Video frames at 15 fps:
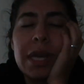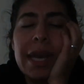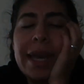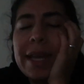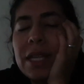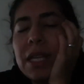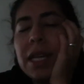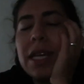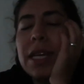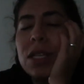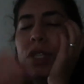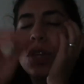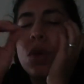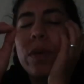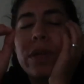It is
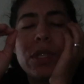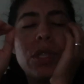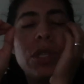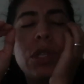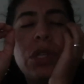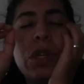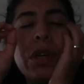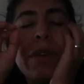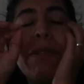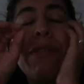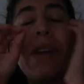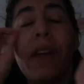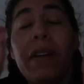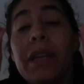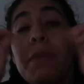going to look
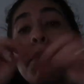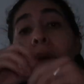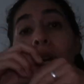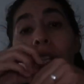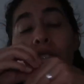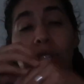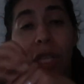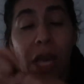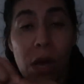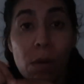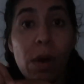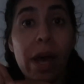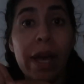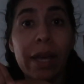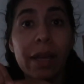very much
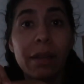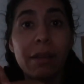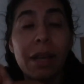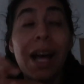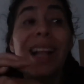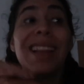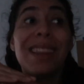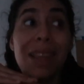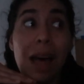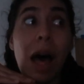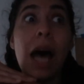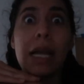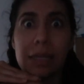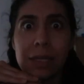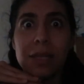DIY, a
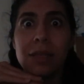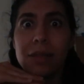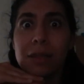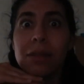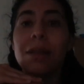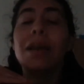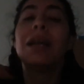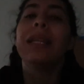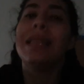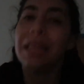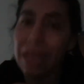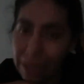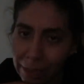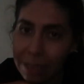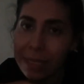lot
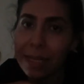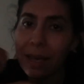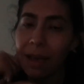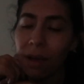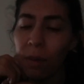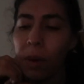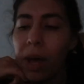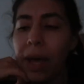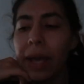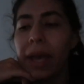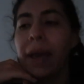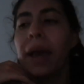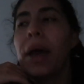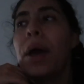like a DIY,